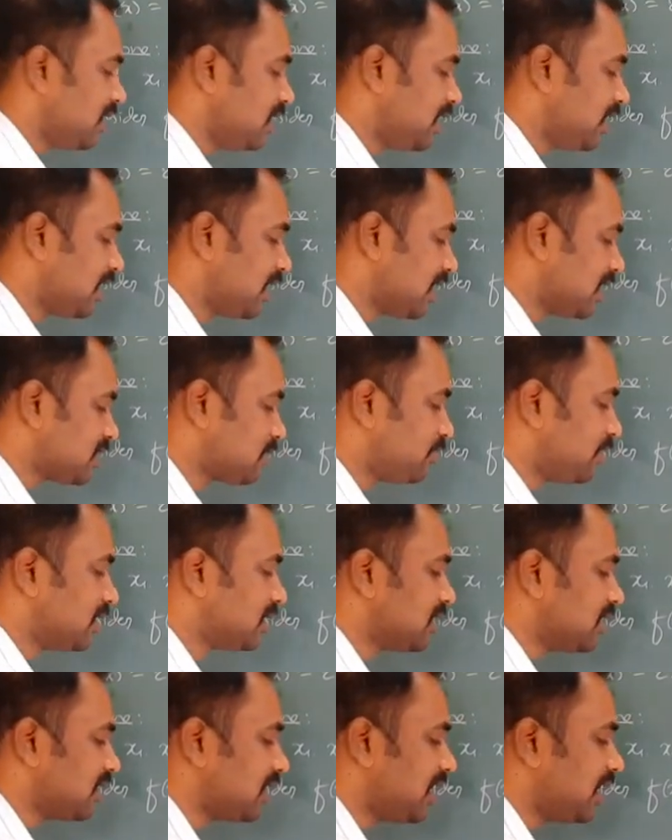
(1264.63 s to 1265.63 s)
In case
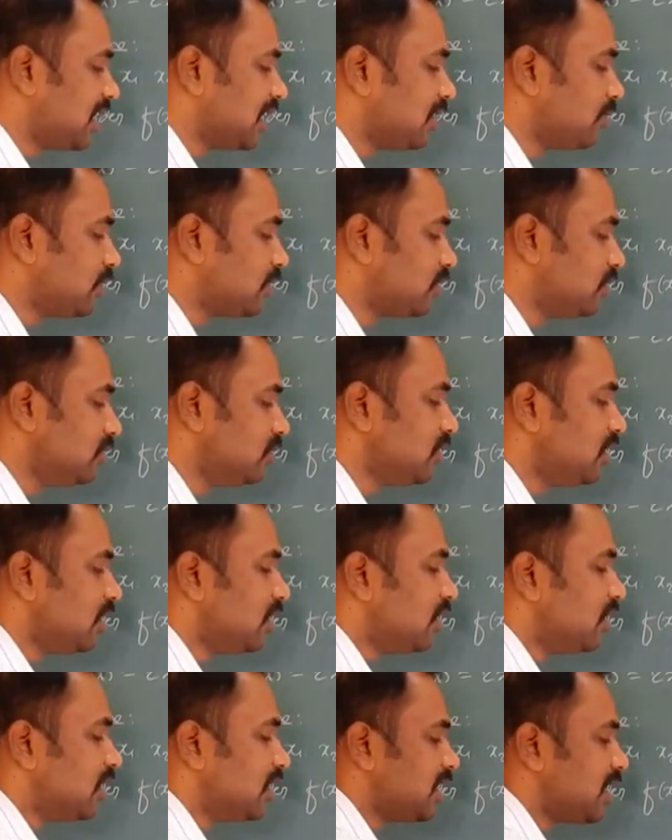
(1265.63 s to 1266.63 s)
1 to the n to
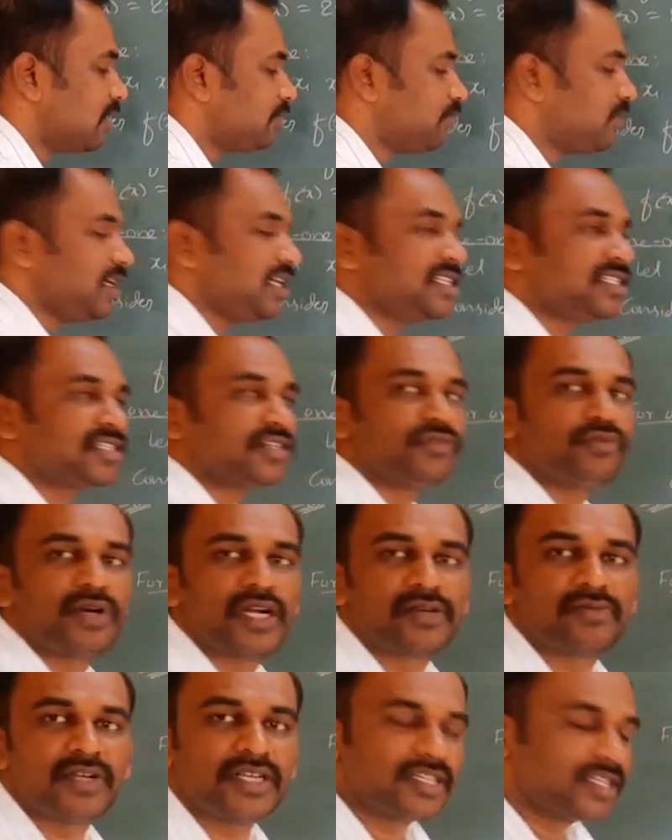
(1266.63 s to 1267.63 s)
f is
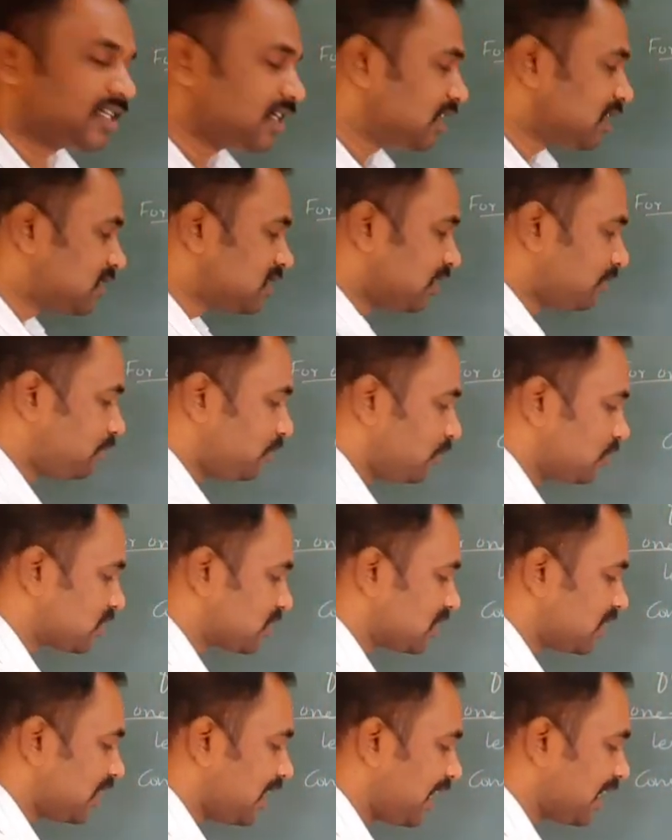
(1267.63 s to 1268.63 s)
1.
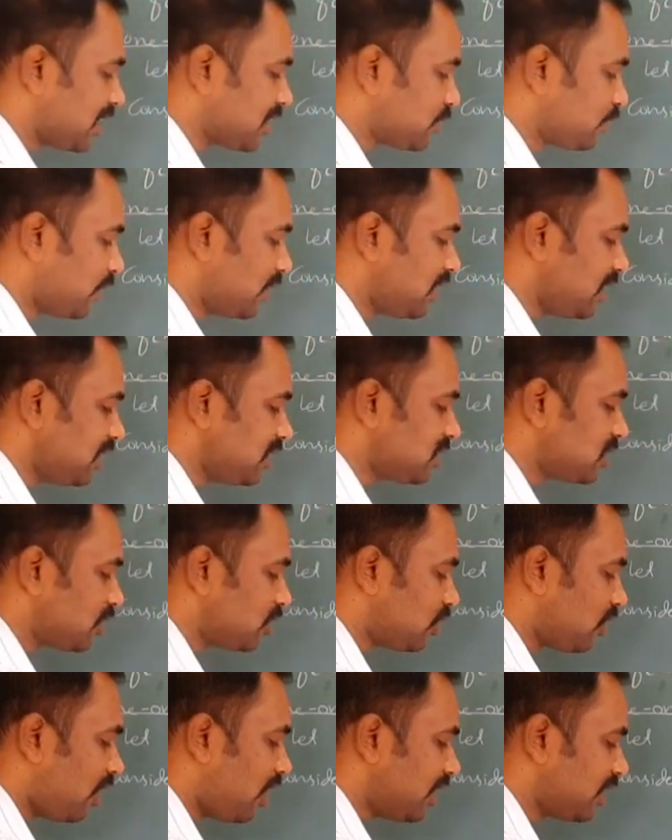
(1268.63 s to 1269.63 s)
Suppose x1
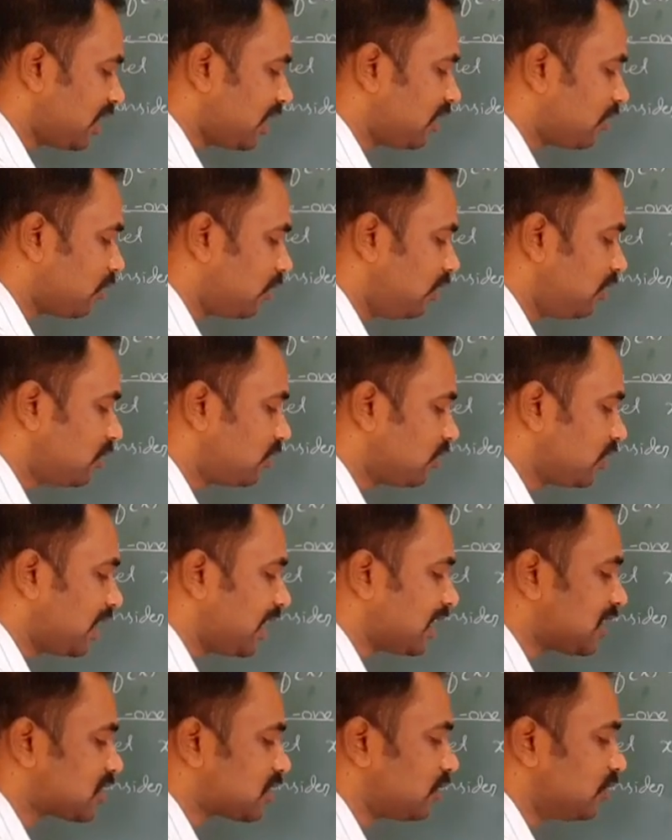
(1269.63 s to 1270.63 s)
is not equal to
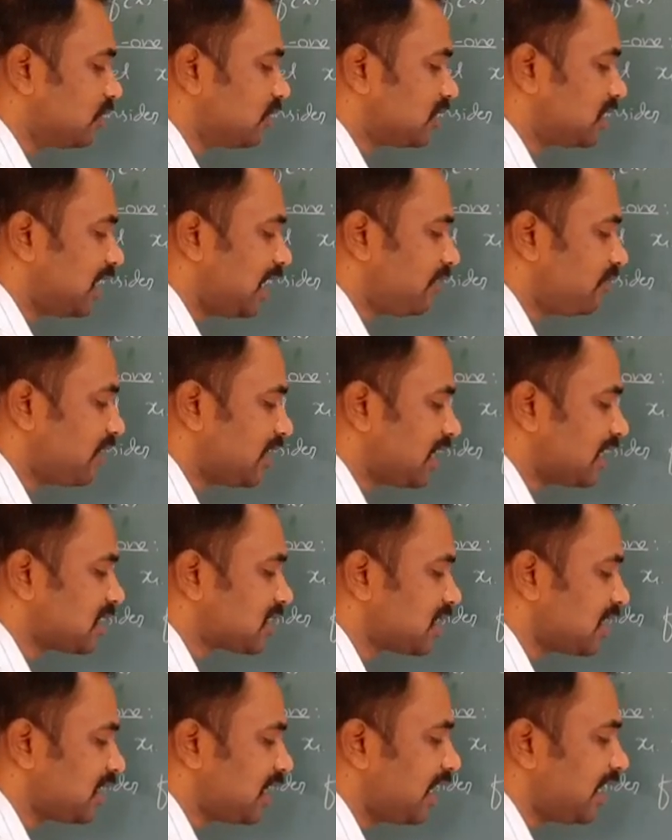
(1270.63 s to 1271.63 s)
the x2, then we
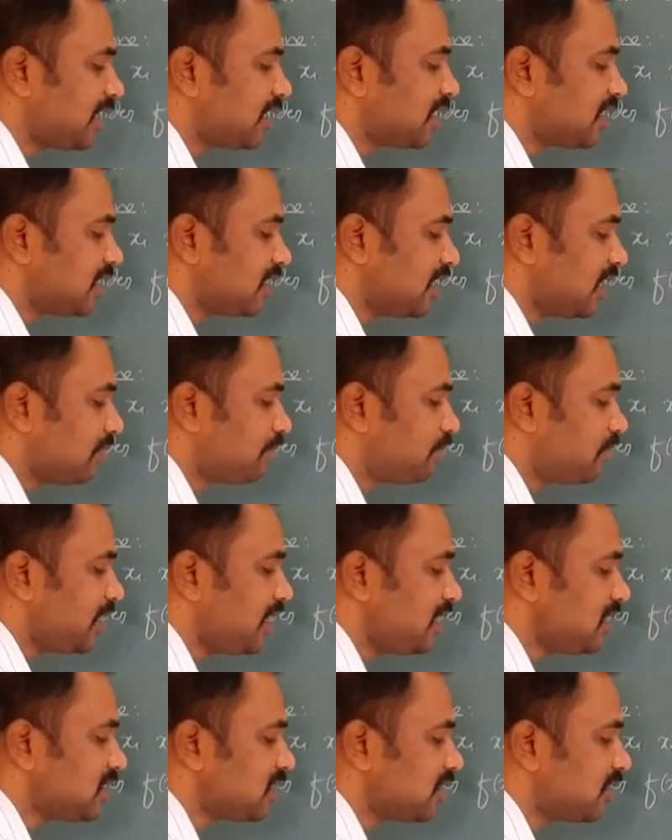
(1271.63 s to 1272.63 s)
can say that f
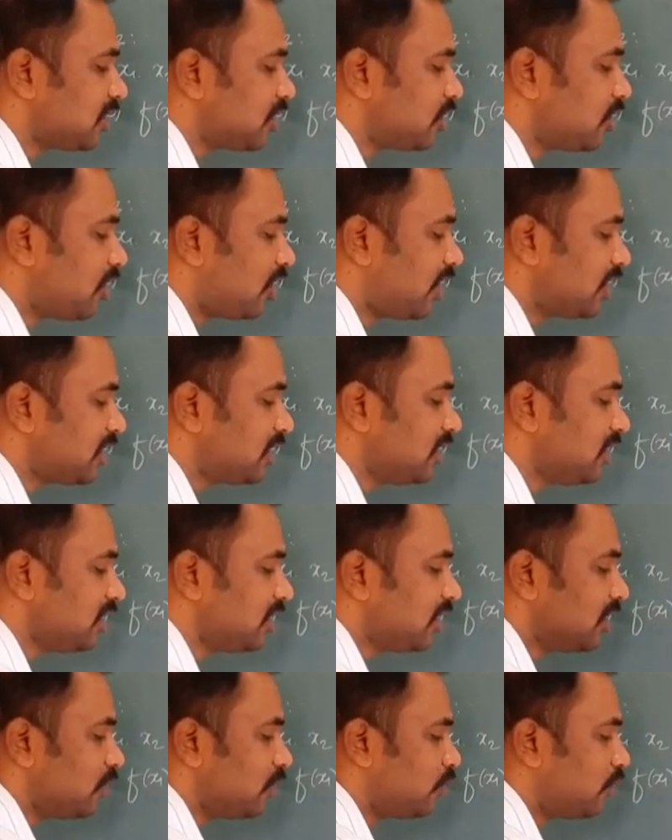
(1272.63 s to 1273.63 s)
is not
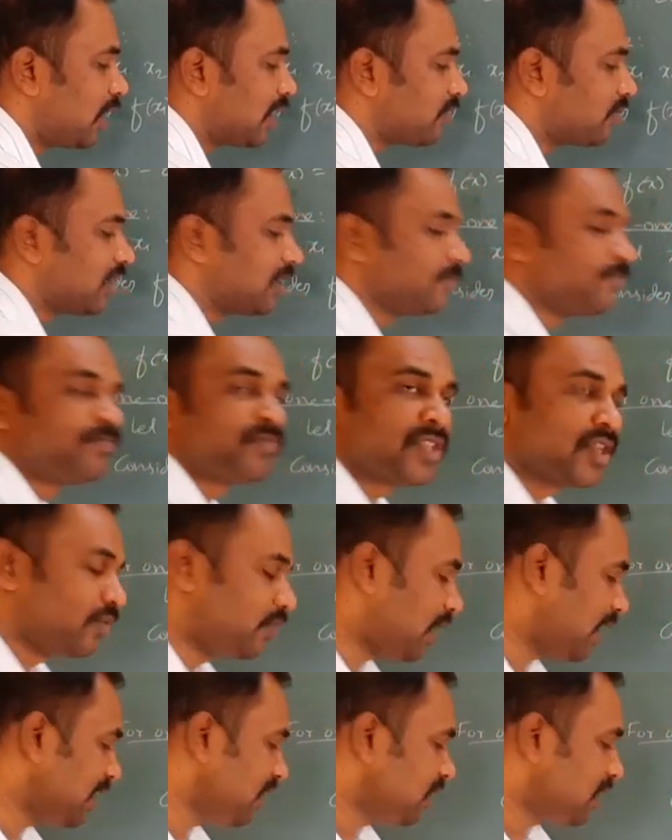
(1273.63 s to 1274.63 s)

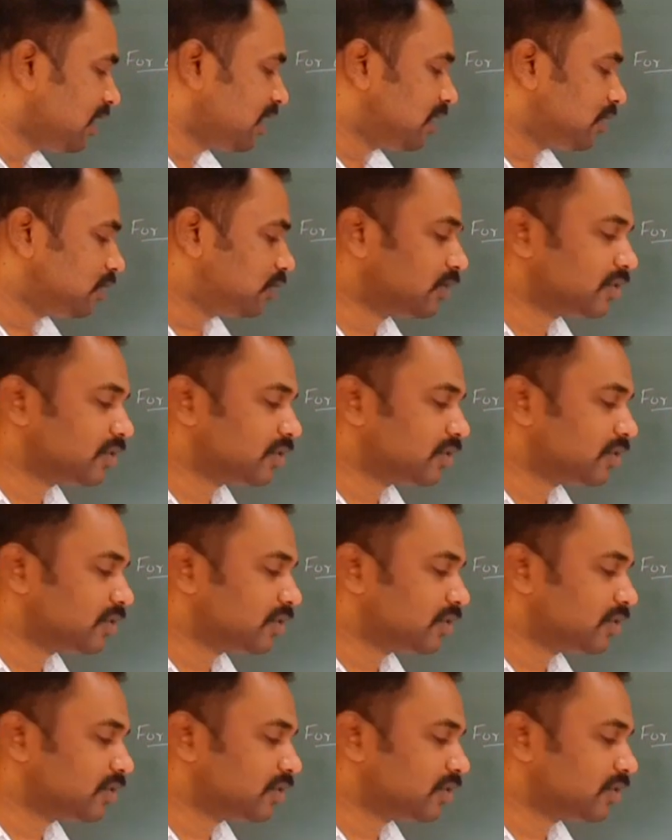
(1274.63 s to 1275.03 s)
1. Why?